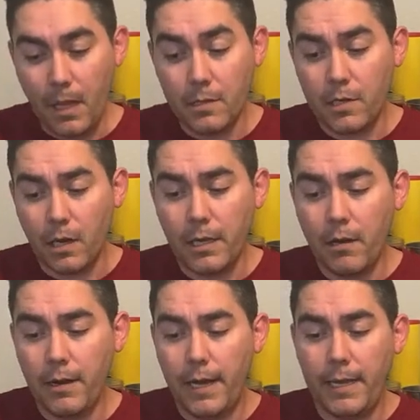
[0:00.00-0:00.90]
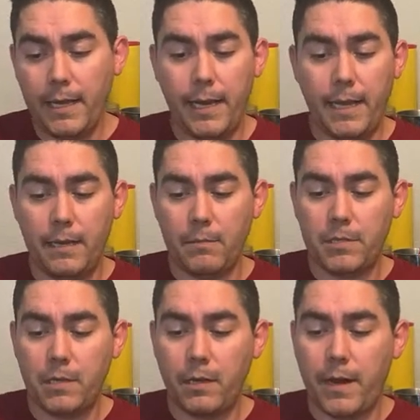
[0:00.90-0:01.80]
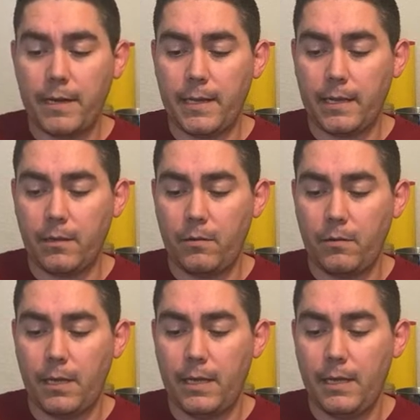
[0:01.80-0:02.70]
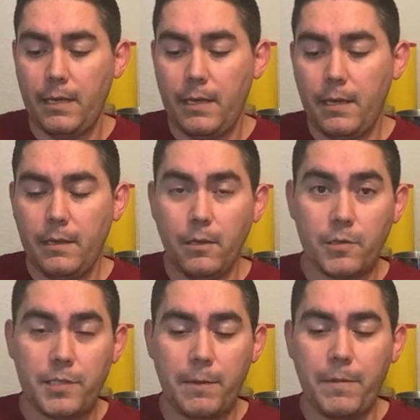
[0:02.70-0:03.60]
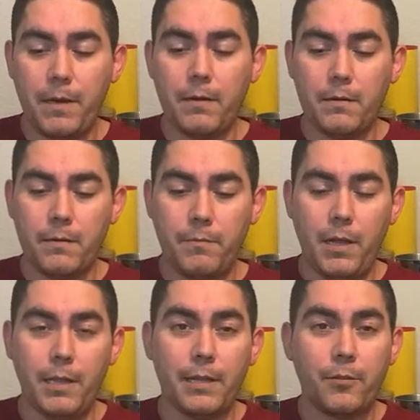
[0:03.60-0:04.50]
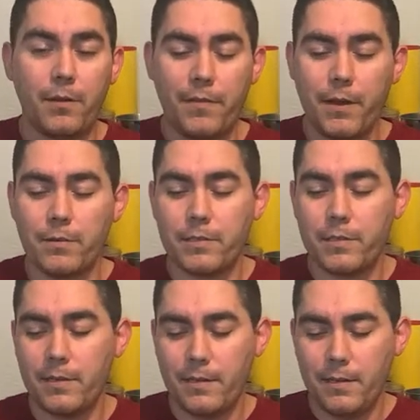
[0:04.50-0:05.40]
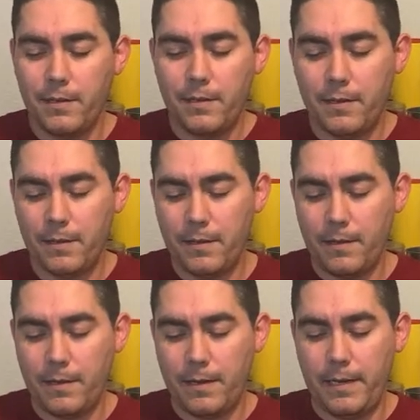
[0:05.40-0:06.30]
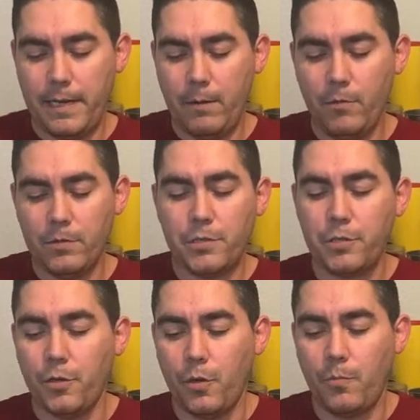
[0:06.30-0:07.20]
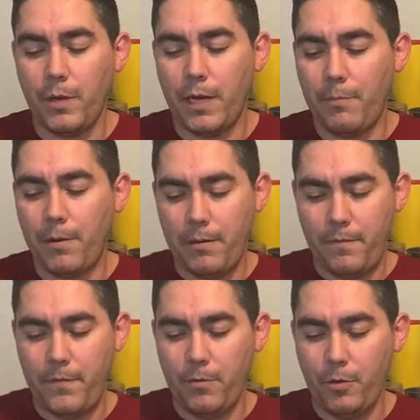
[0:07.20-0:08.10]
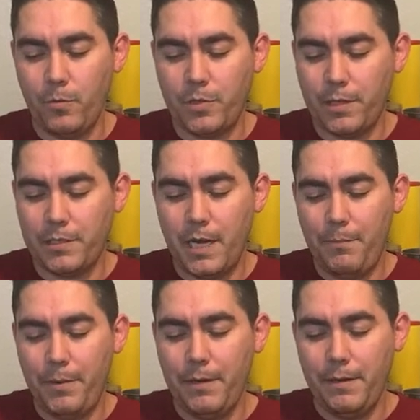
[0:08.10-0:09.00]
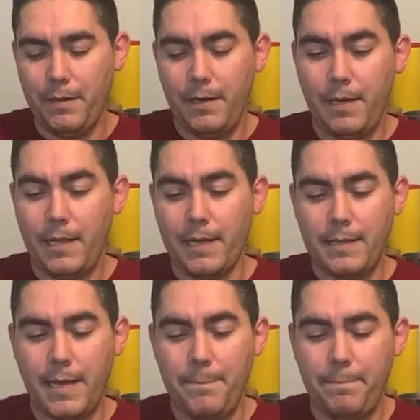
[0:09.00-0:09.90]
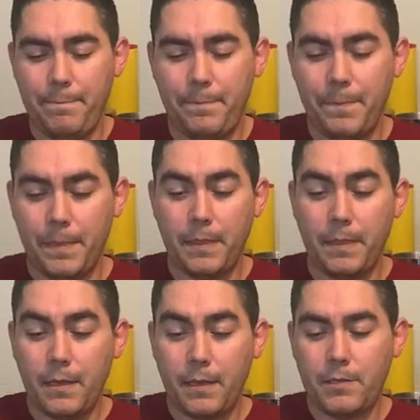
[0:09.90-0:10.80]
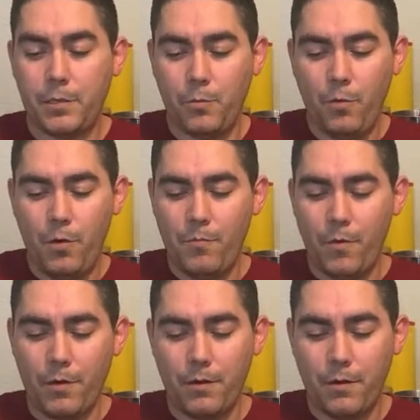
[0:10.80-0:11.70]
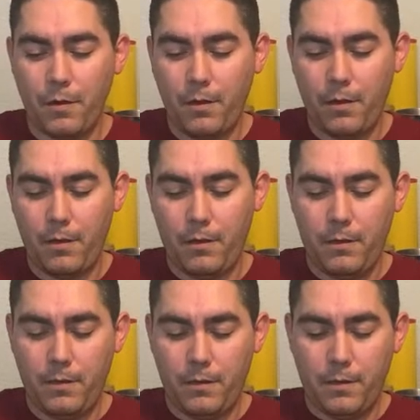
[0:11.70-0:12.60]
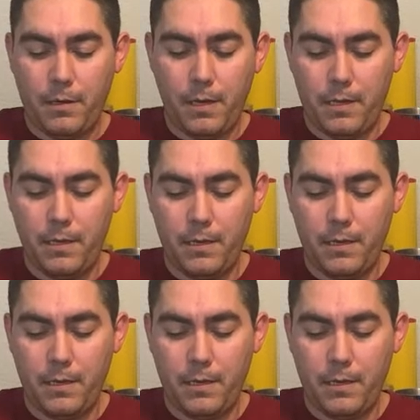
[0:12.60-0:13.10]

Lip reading: so I'm gonna go ahead and I'm just gonna create like a little stem here, probably like 3 fingers, and we'll just do probably a few left on the top here. I like that. Let's do one more. Good.